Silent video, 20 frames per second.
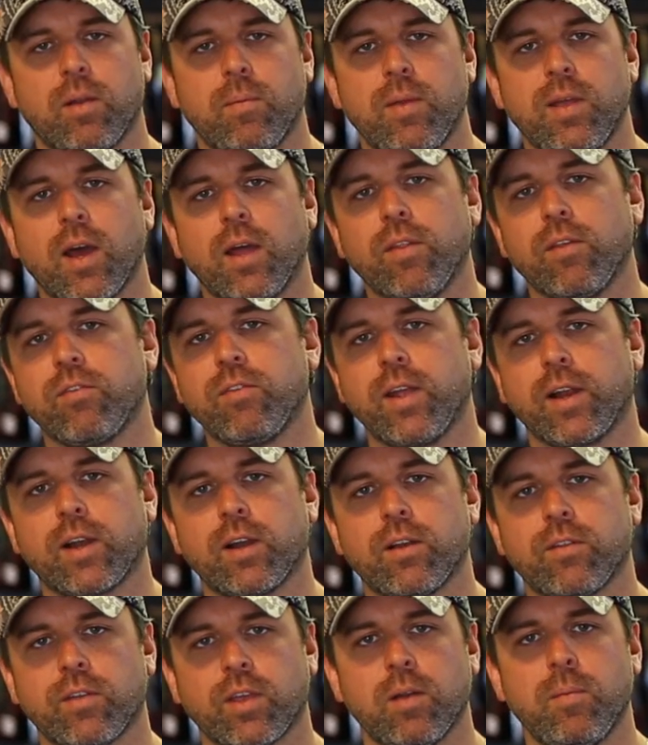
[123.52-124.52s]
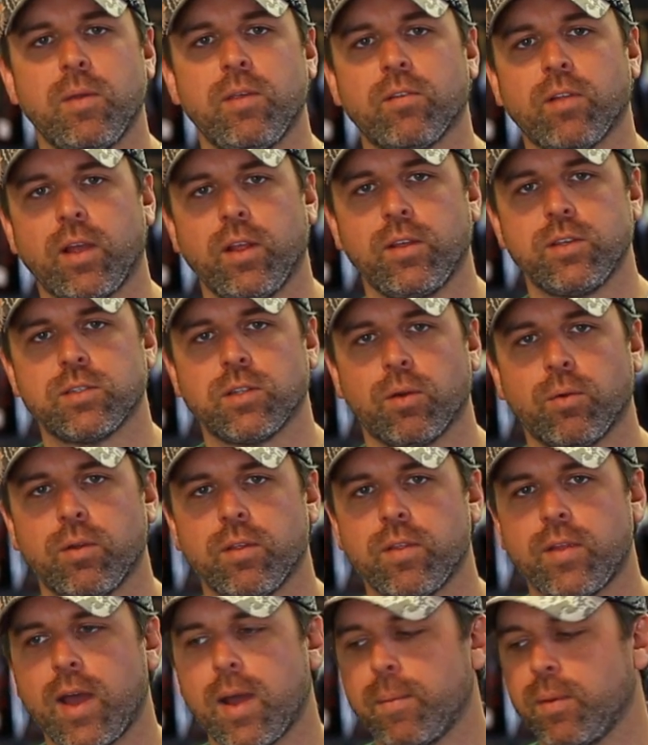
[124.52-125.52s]
to be on the sticker. It's going to be slightly slower
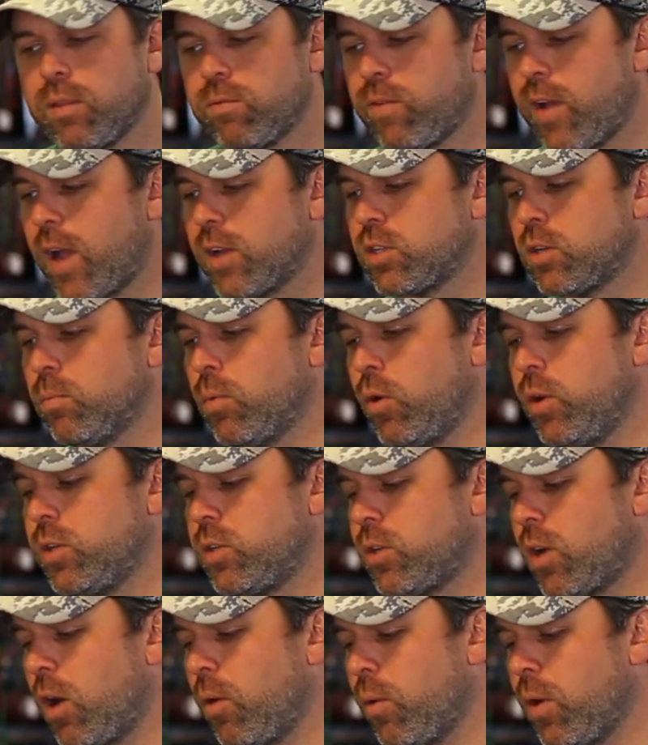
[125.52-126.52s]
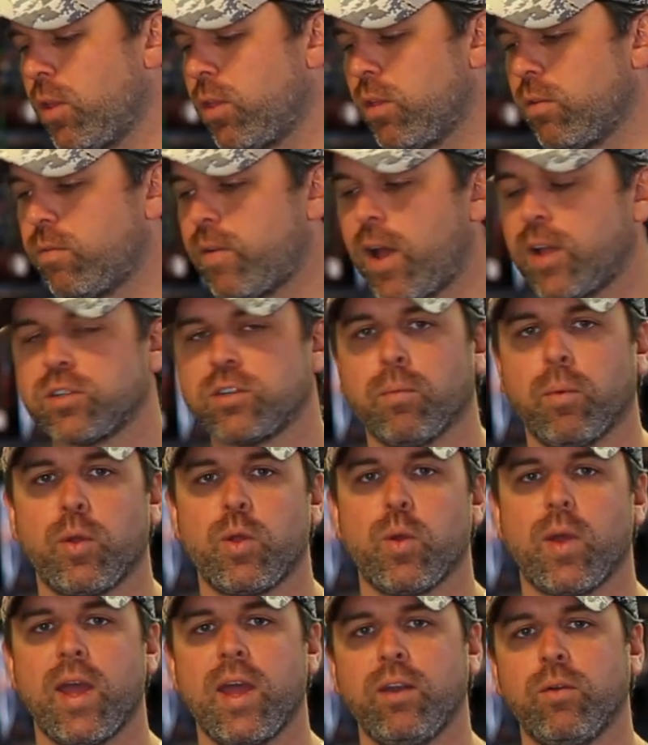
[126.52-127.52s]
than that. But the faster bow you start with, the faster bow
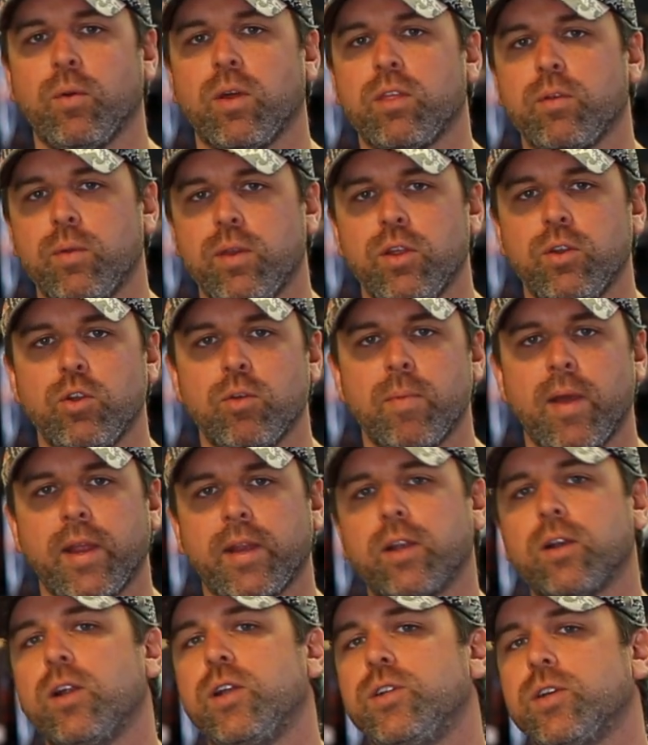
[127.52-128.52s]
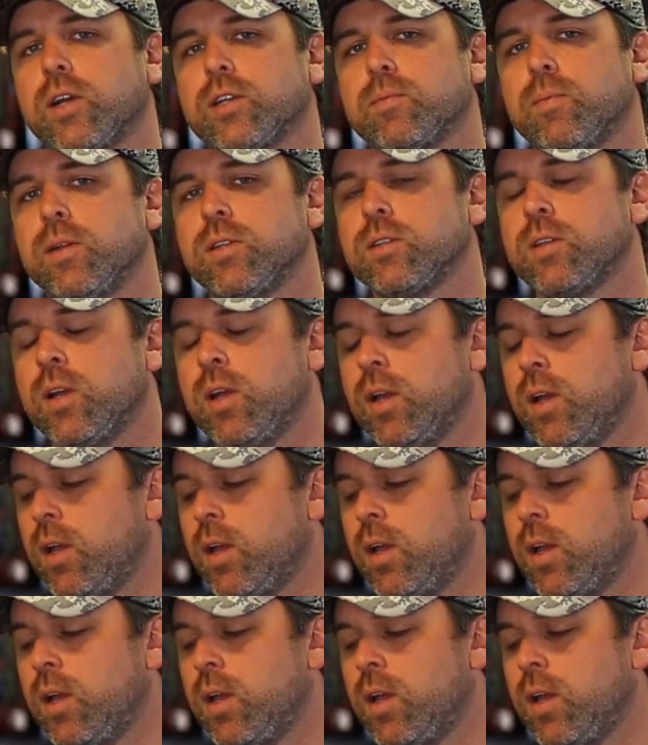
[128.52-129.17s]
you end with when you do make your adjustments.